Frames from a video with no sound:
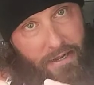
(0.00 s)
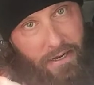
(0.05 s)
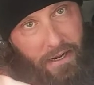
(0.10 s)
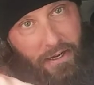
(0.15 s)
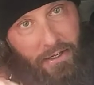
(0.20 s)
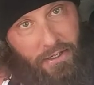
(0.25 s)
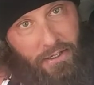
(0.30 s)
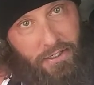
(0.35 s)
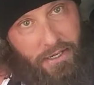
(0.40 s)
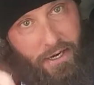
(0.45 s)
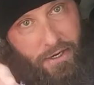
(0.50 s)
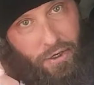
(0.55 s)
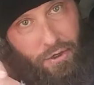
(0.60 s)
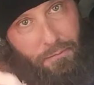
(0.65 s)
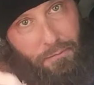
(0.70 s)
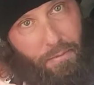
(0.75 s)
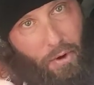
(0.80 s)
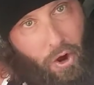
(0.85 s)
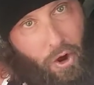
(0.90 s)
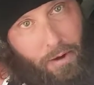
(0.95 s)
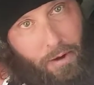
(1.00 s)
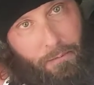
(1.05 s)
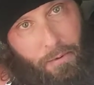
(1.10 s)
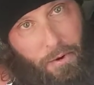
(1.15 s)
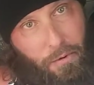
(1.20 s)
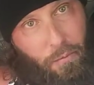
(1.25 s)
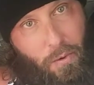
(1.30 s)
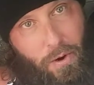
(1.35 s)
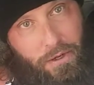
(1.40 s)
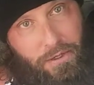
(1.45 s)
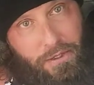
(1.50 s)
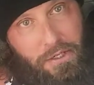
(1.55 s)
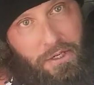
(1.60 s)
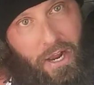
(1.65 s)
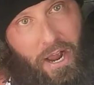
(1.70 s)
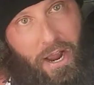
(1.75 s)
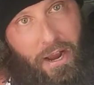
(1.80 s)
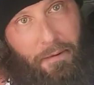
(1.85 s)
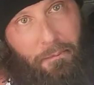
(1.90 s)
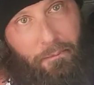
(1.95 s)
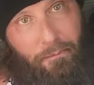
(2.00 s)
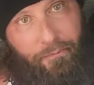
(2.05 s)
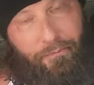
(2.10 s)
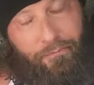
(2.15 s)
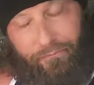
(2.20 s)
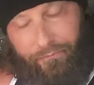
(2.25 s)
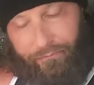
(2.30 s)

I did a sticker bomb on one side.